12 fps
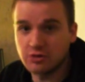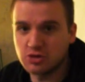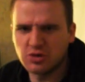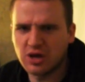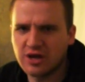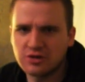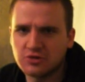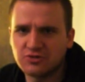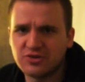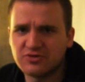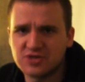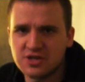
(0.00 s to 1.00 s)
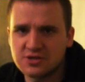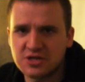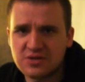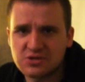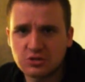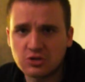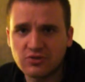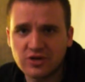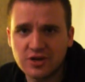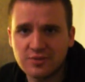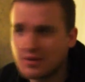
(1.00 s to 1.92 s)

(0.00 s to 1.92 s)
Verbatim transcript: I do I do it 15 times all over again.